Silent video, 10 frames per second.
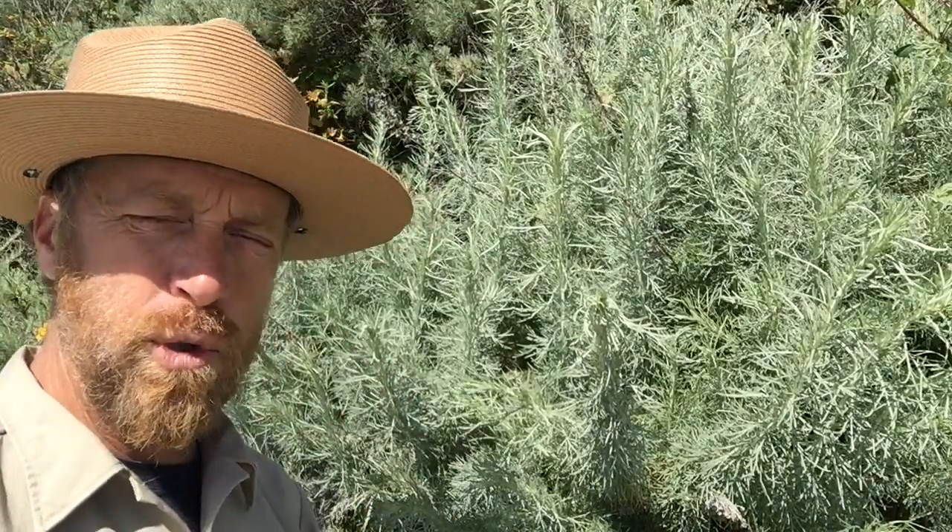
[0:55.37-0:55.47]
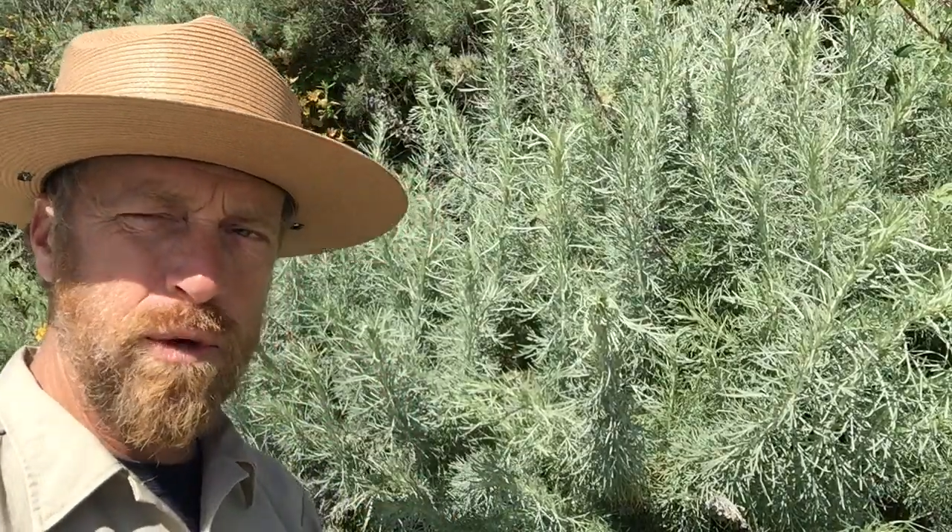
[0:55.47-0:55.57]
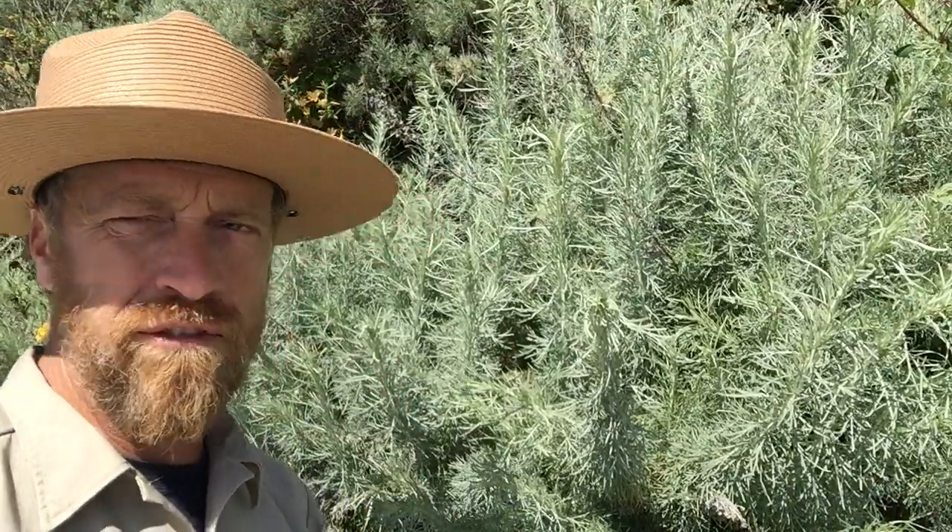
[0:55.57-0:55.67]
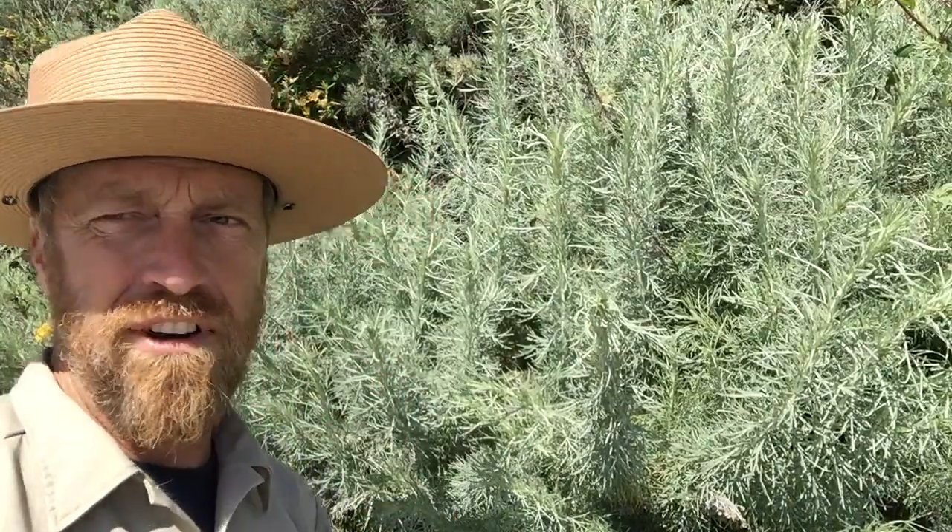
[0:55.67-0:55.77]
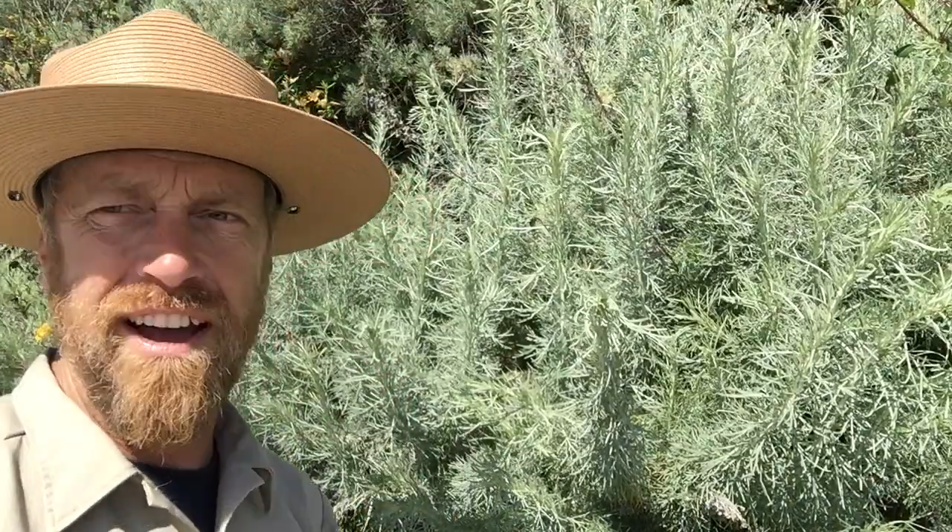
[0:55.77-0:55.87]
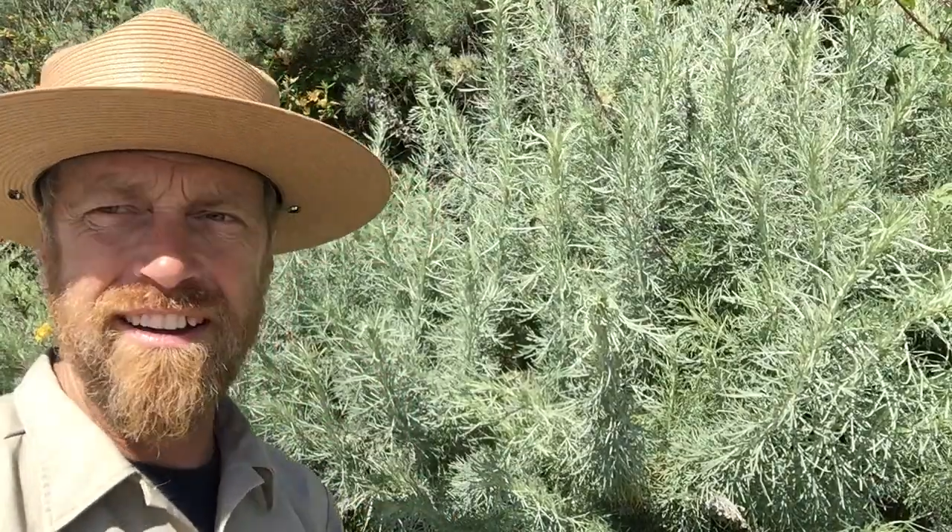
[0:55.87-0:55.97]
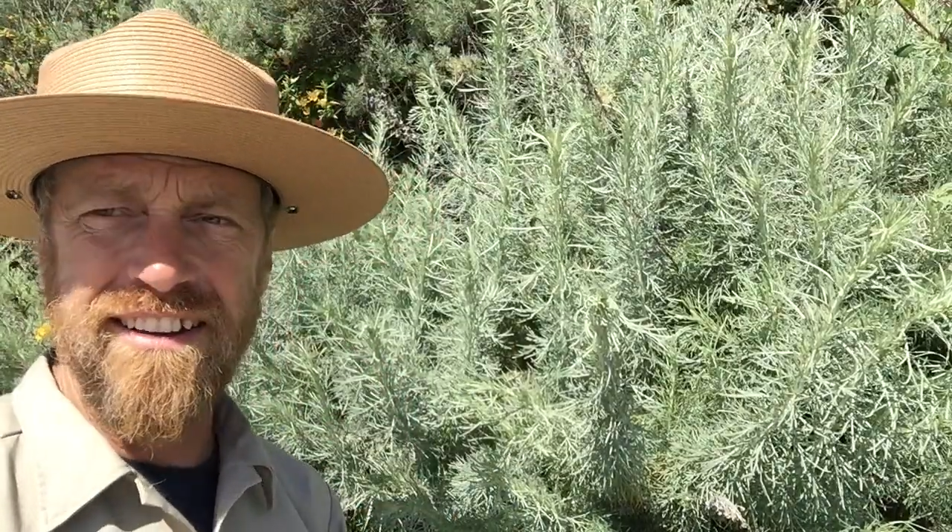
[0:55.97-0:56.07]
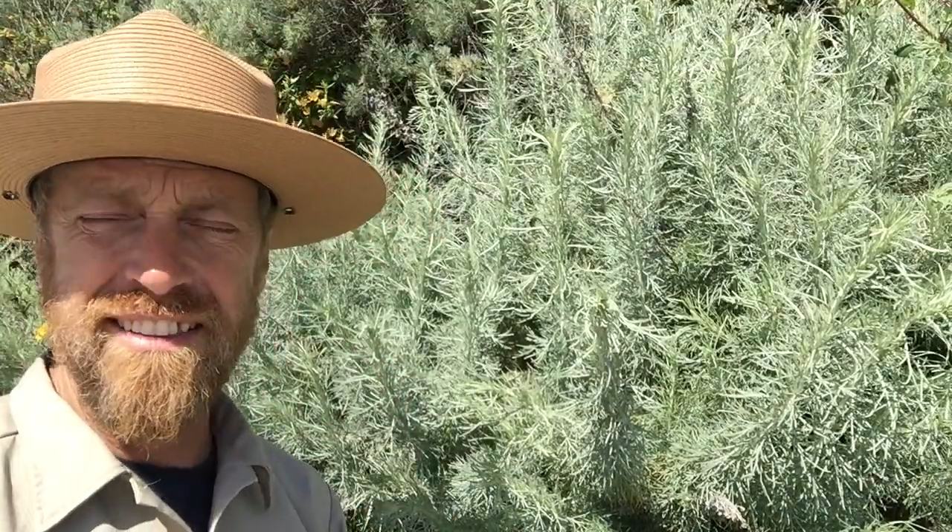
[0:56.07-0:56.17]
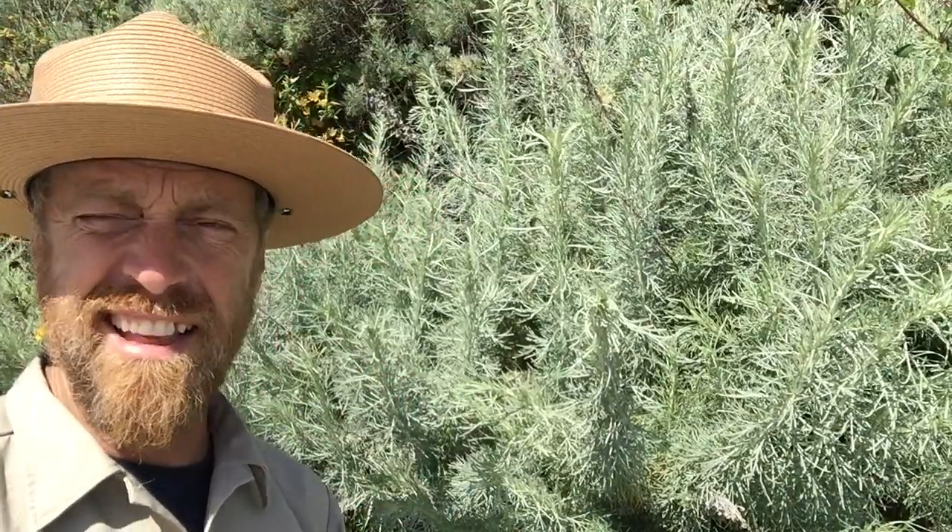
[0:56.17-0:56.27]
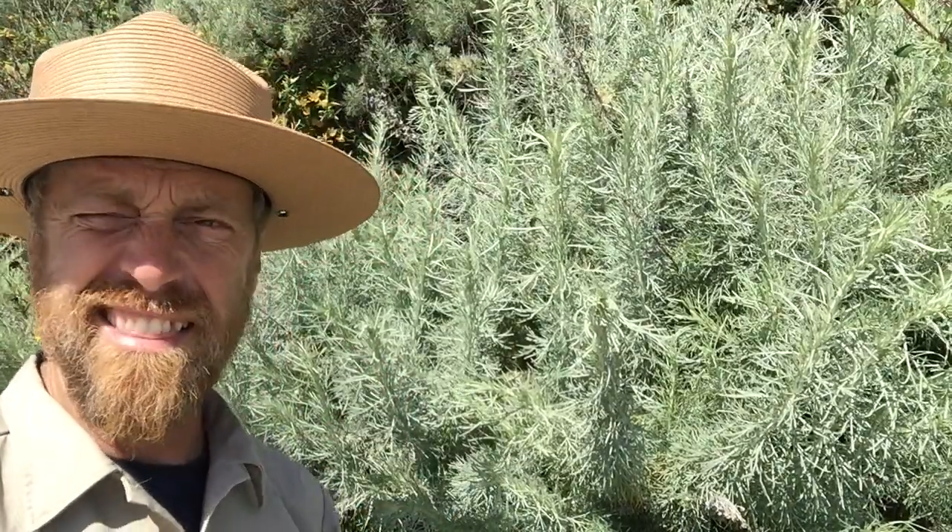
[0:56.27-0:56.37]
you would find
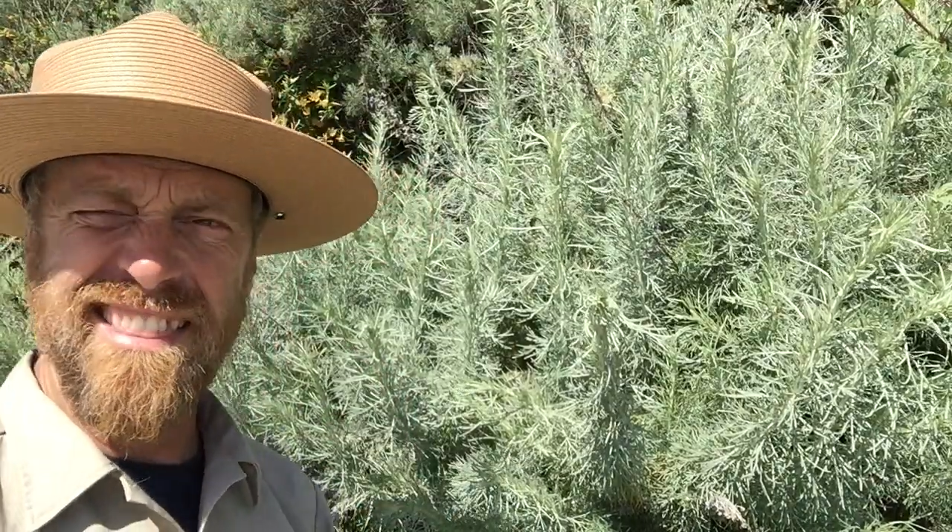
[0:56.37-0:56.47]
that